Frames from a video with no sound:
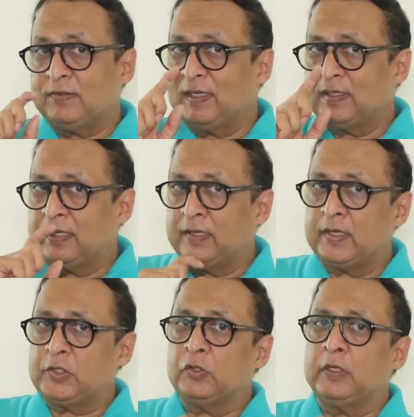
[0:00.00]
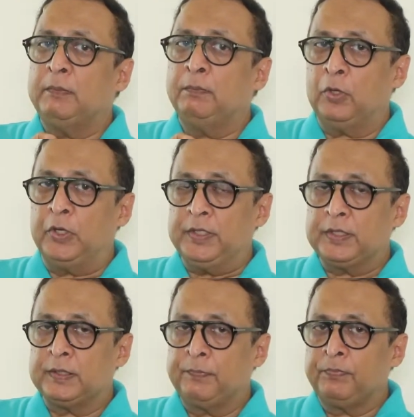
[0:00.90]
well as address to the
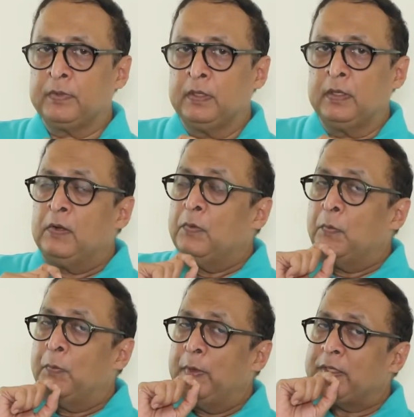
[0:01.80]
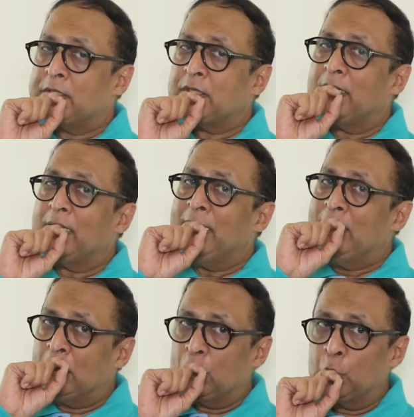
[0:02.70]
employees, which
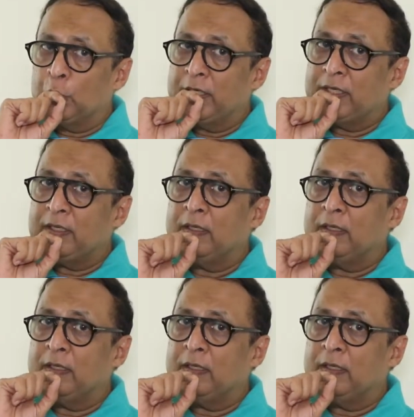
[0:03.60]
included